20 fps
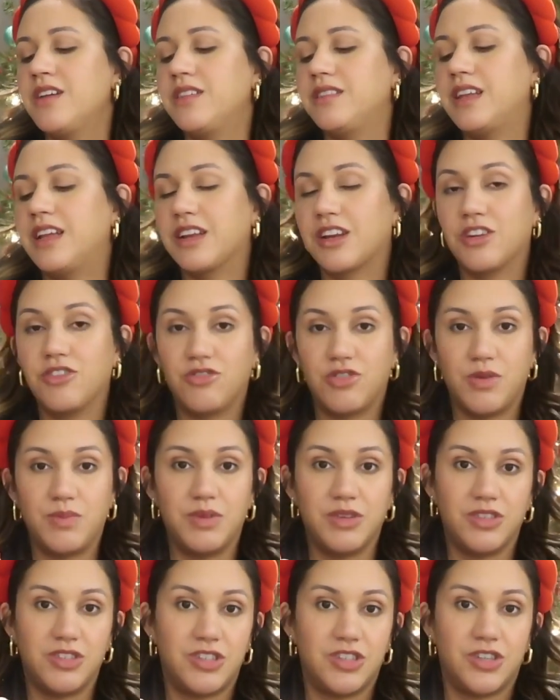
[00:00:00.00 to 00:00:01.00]
That
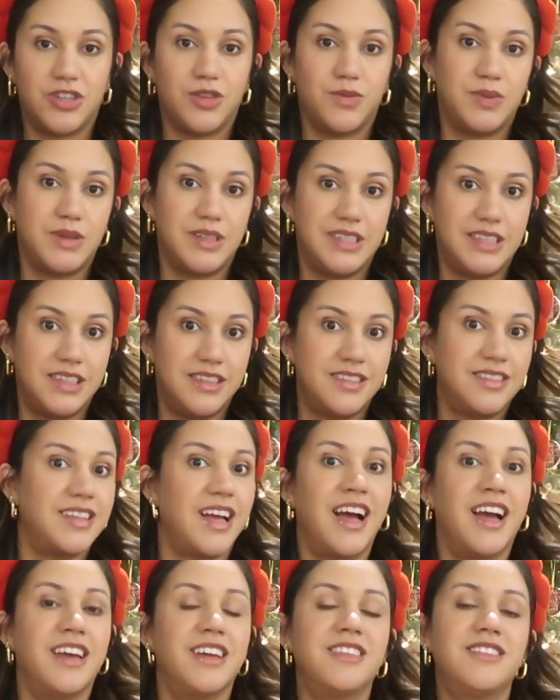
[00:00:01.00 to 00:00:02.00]
contributes to her petite
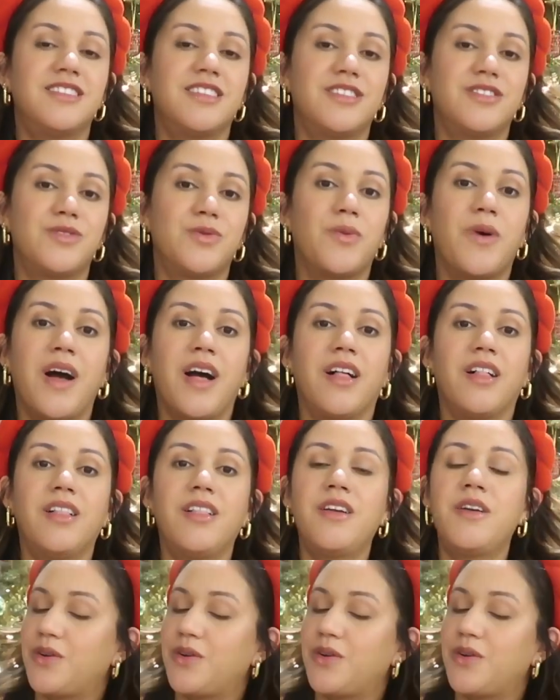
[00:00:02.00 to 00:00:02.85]
size as well.